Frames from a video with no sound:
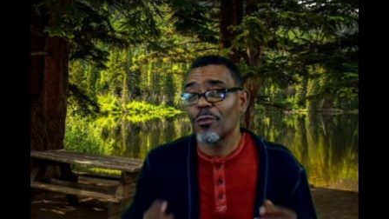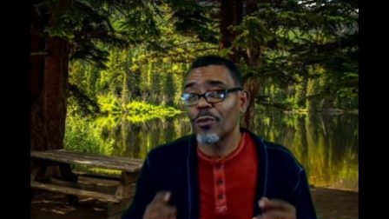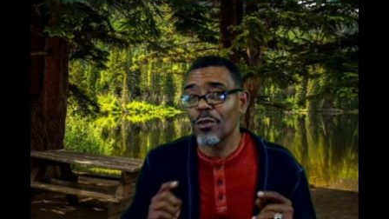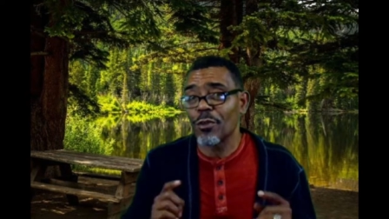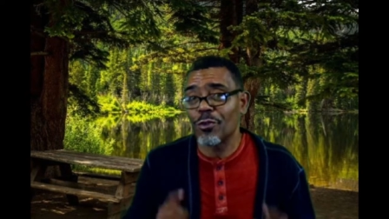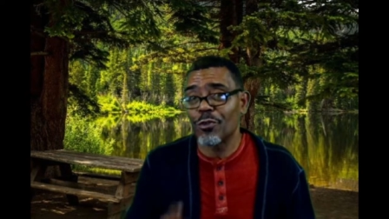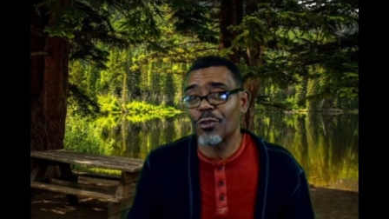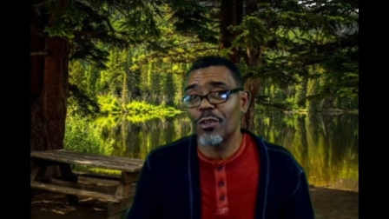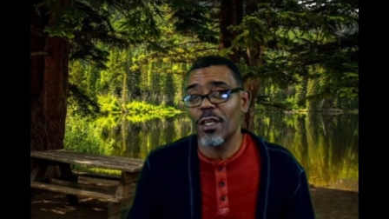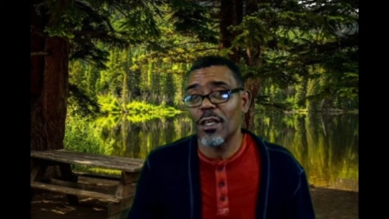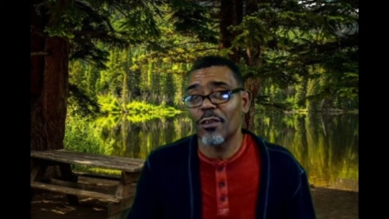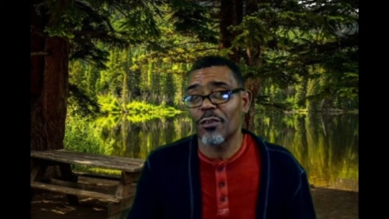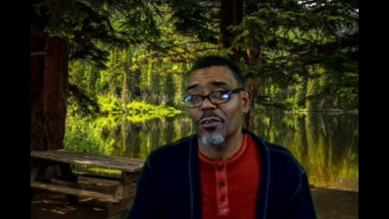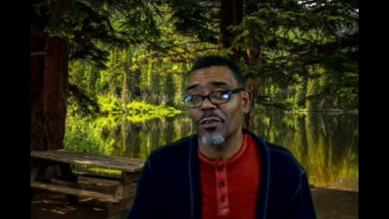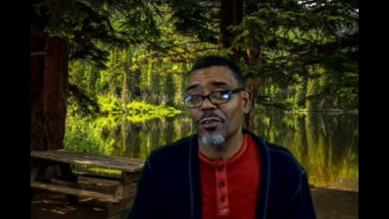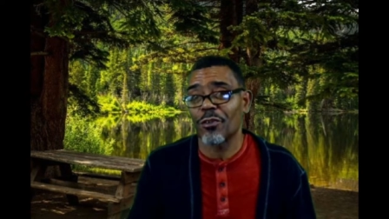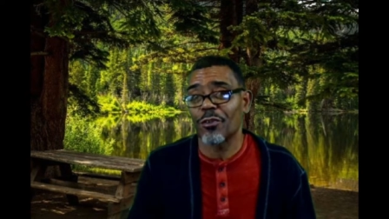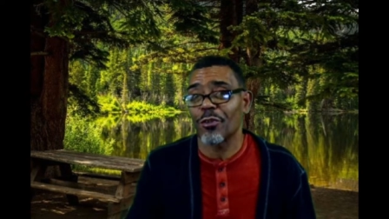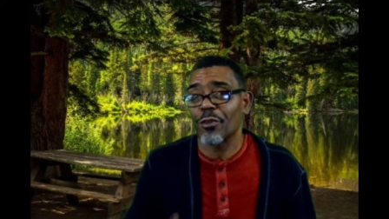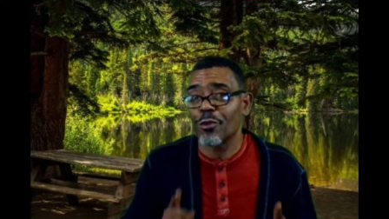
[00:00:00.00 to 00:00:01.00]
to
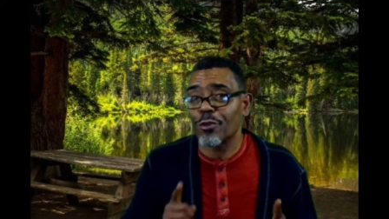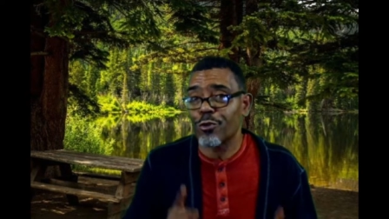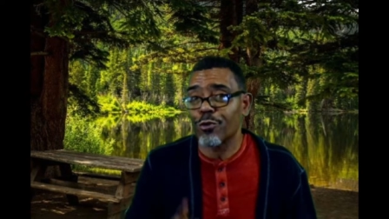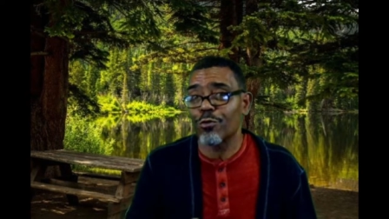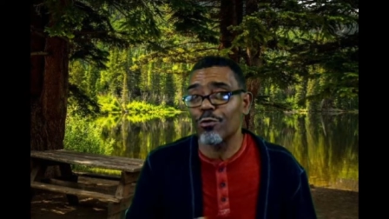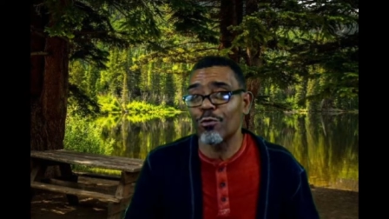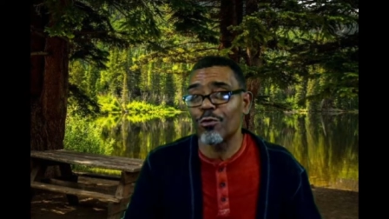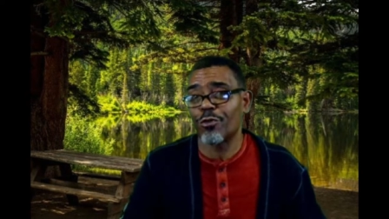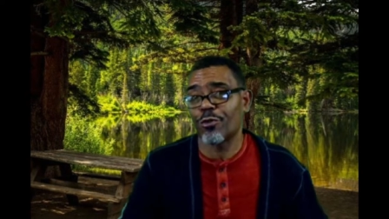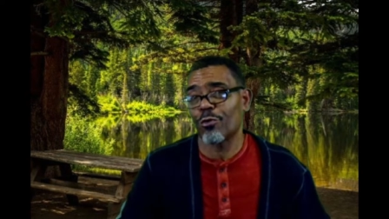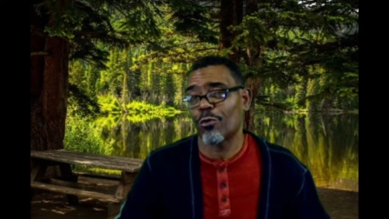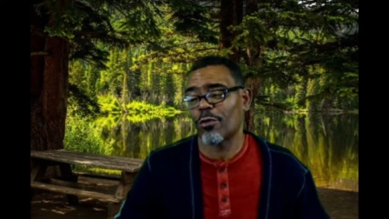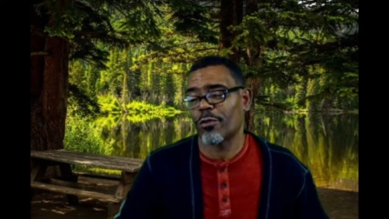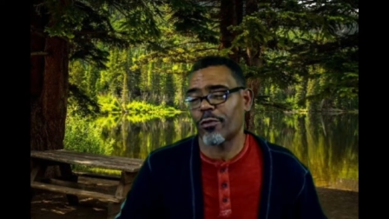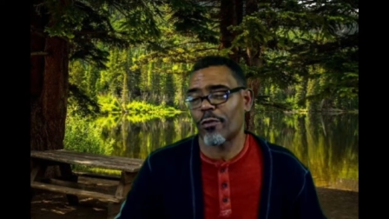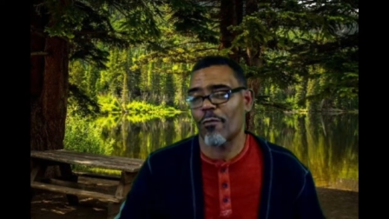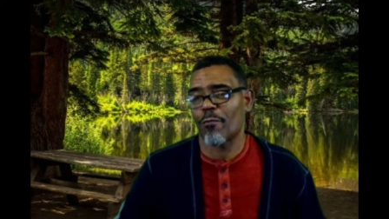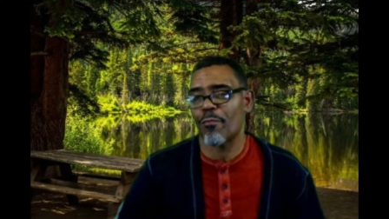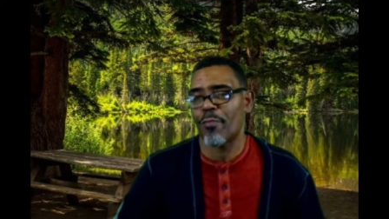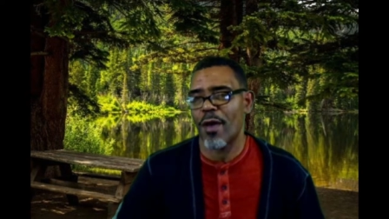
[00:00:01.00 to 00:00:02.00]
Jesus, the true
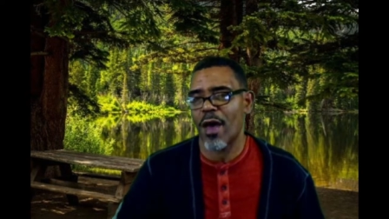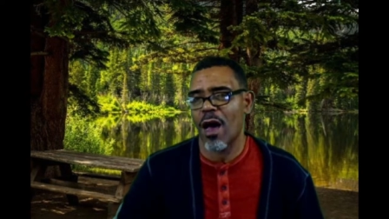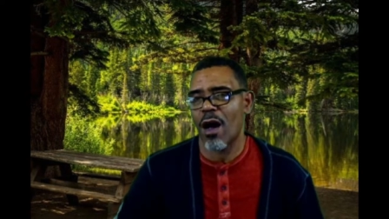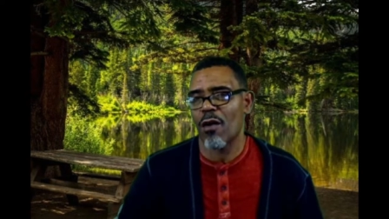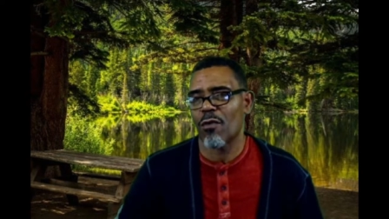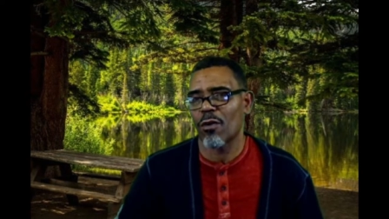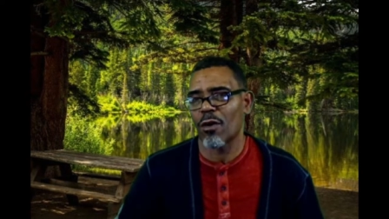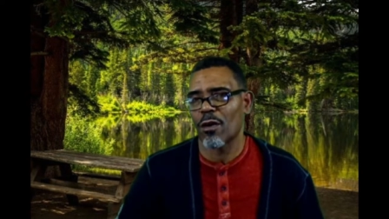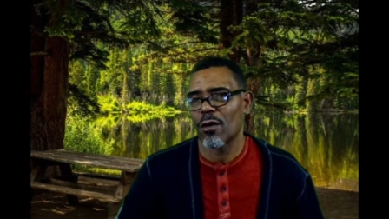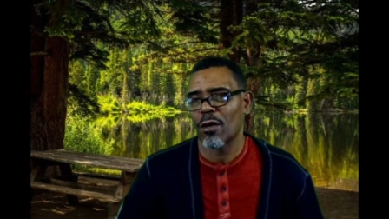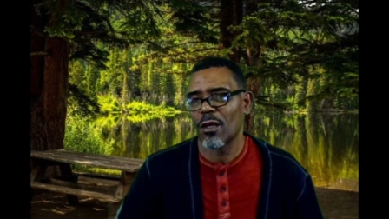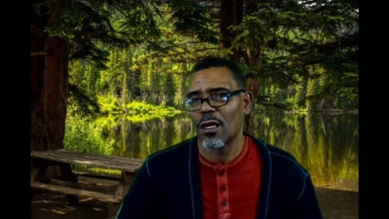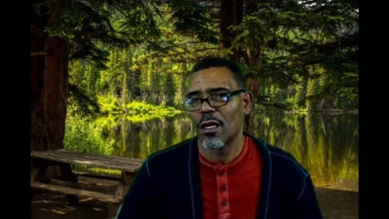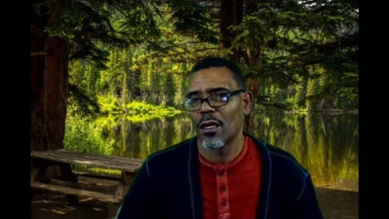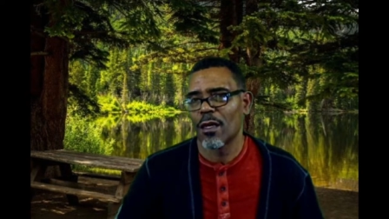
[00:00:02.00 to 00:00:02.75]
source of power,